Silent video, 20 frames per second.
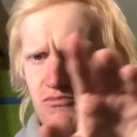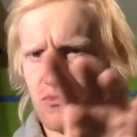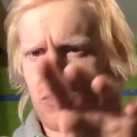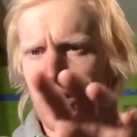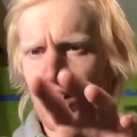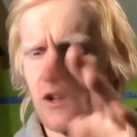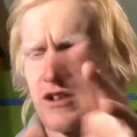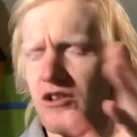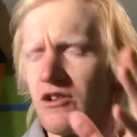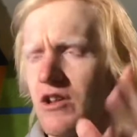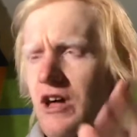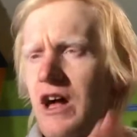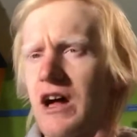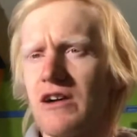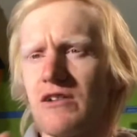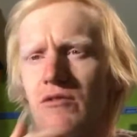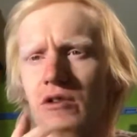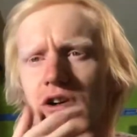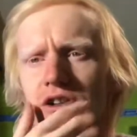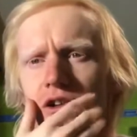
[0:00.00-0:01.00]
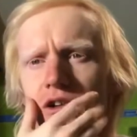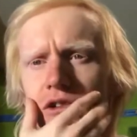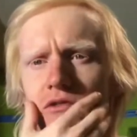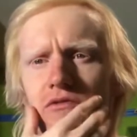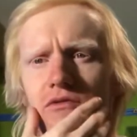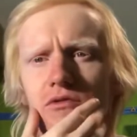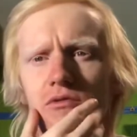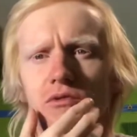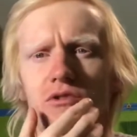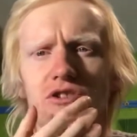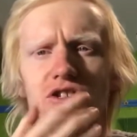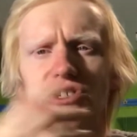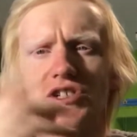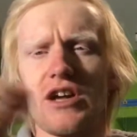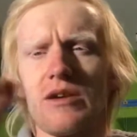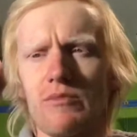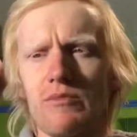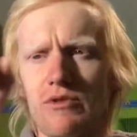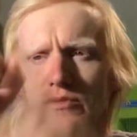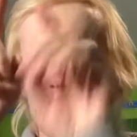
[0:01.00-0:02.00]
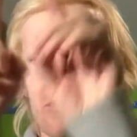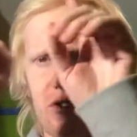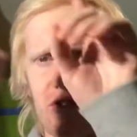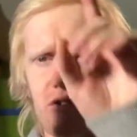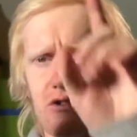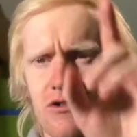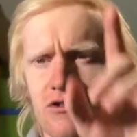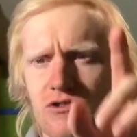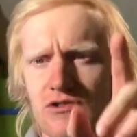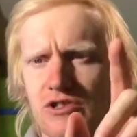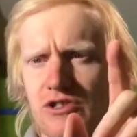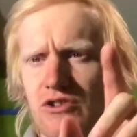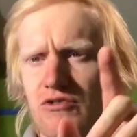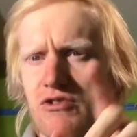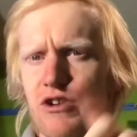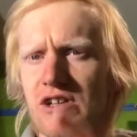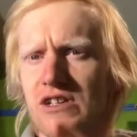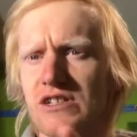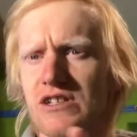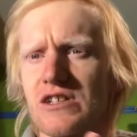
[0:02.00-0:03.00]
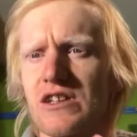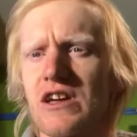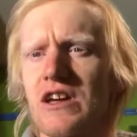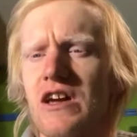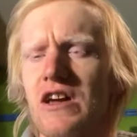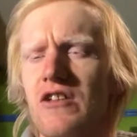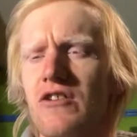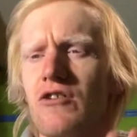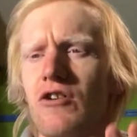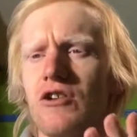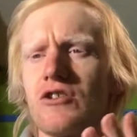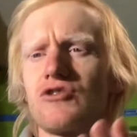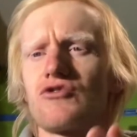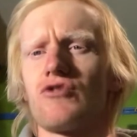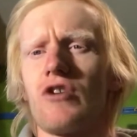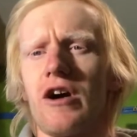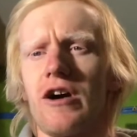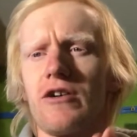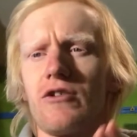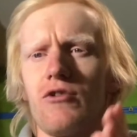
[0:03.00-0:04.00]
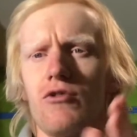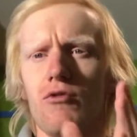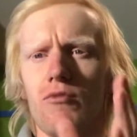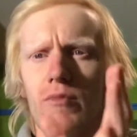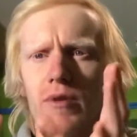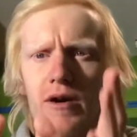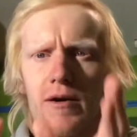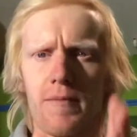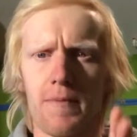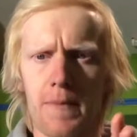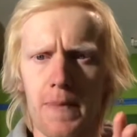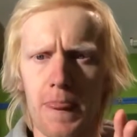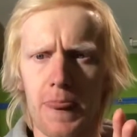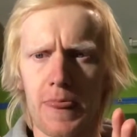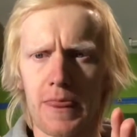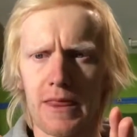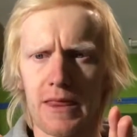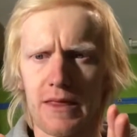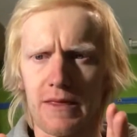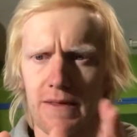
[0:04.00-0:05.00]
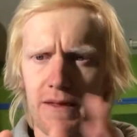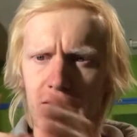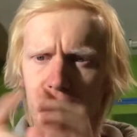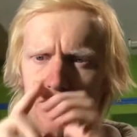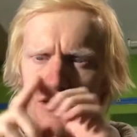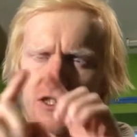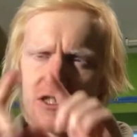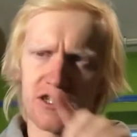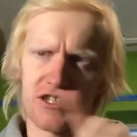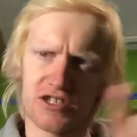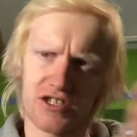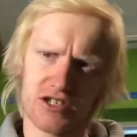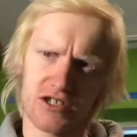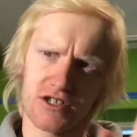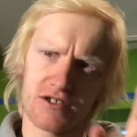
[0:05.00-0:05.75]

I don't know how. I don't even know what shape you would consider it. It's not a triangle, but there is this